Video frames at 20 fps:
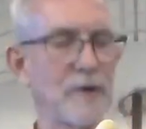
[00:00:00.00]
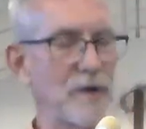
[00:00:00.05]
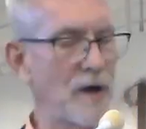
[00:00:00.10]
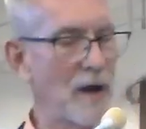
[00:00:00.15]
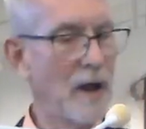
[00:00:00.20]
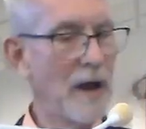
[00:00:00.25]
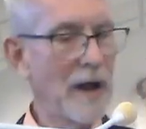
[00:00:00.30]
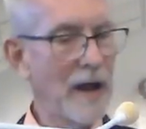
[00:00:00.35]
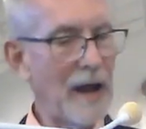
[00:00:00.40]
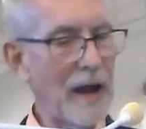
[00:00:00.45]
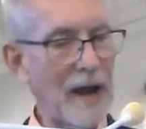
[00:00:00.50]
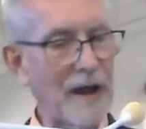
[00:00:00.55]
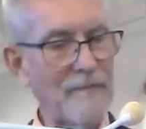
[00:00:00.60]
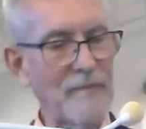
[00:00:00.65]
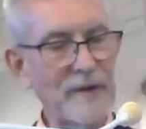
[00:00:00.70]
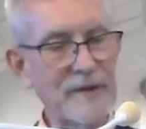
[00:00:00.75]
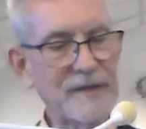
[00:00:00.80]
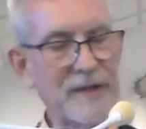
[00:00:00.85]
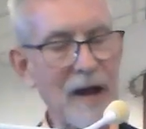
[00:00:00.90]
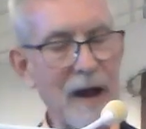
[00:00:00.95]
You know,
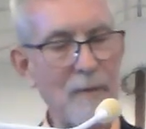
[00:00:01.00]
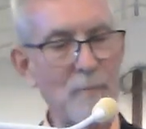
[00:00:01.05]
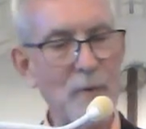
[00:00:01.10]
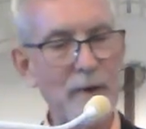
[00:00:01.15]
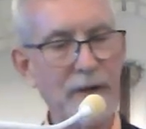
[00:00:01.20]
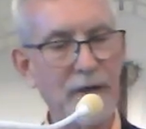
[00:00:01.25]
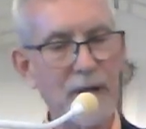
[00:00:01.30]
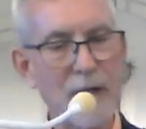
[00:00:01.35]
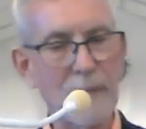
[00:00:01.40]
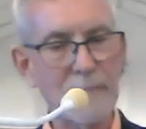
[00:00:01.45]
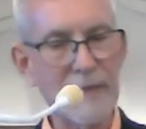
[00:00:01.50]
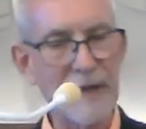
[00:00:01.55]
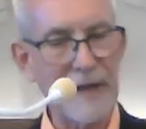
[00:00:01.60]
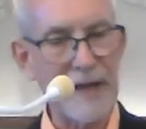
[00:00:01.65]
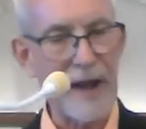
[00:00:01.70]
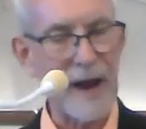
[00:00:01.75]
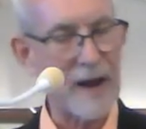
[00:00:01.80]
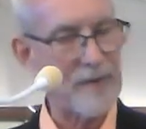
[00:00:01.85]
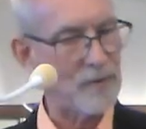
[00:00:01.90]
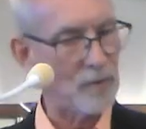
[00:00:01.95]
every time we come
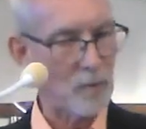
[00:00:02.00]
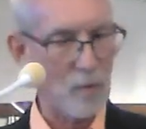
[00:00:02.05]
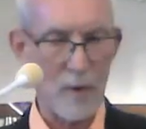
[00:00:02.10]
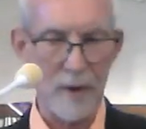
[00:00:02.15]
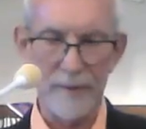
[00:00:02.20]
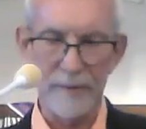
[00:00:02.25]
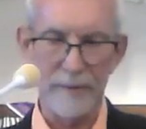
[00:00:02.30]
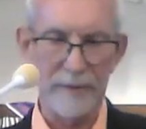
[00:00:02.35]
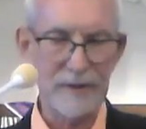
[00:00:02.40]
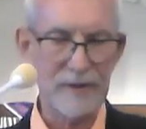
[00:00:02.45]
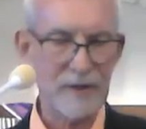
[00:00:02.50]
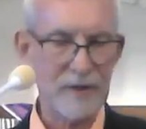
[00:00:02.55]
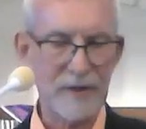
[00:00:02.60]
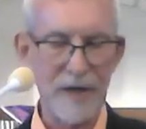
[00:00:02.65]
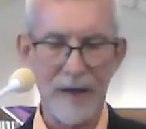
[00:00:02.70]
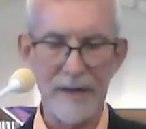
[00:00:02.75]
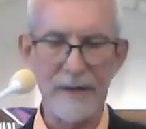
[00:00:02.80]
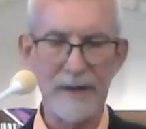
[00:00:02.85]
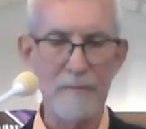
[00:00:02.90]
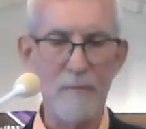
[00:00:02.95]
together, whether it's
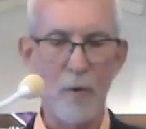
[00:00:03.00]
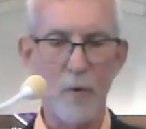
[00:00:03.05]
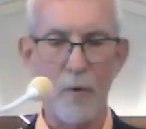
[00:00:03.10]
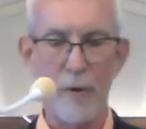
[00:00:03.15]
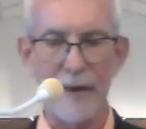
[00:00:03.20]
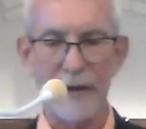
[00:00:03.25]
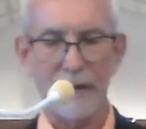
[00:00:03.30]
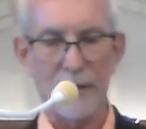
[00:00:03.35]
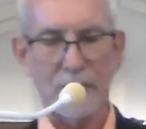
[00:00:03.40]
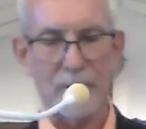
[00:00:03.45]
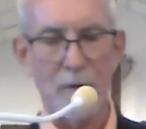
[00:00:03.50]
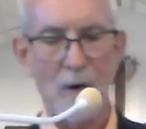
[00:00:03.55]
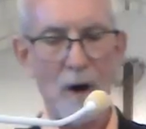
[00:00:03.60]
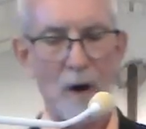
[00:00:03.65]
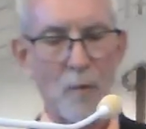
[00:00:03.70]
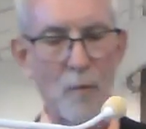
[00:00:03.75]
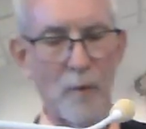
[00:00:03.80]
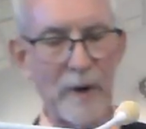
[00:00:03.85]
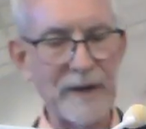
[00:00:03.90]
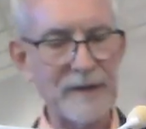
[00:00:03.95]
Sunday morning or
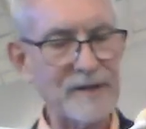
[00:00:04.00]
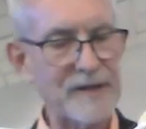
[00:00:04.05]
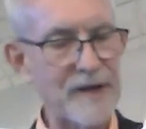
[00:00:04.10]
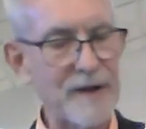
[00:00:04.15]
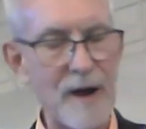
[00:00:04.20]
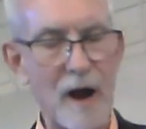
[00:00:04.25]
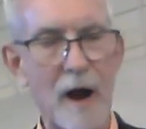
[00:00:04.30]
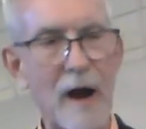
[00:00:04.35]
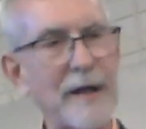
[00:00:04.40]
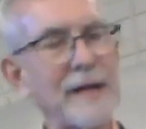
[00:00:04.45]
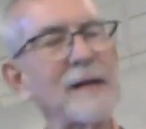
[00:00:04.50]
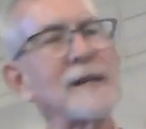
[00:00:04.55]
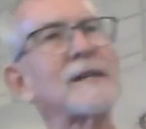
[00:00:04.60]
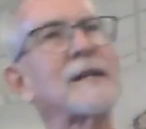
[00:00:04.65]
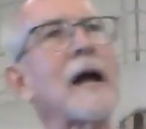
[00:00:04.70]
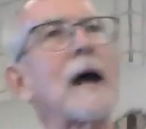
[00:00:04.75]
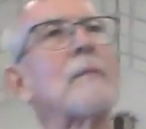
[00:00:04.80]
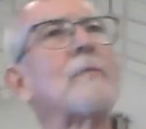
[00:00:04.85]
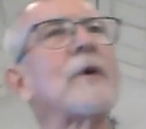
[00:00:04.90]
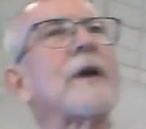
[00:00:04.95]
Wednesday night,
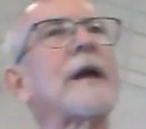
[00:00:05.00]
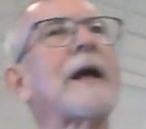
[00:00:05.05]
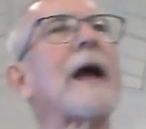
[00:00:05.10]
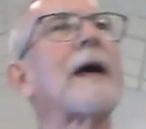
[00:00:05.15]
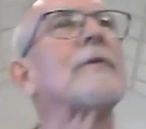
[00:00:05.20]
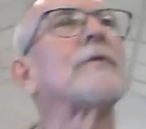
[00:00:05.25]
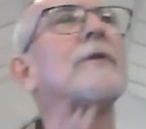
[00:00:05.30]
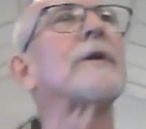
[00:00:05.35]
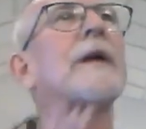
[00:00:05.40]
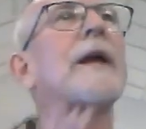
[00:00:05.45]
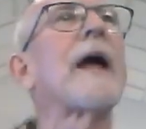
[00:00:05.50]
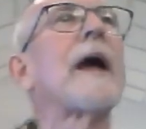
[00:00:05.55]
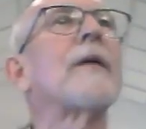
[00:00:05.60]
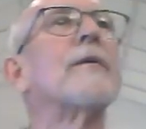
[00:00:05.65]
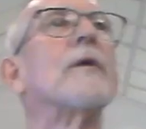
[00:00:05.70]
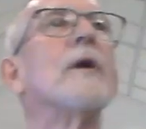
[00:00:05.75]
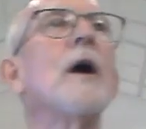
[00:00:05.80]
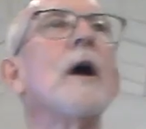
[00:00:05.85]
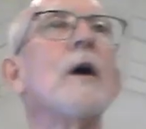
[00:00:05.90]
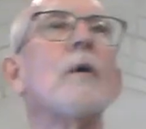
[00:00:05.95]
anytime we gather
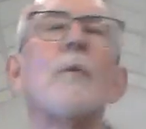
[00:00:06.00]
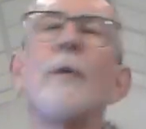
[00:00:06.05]
together,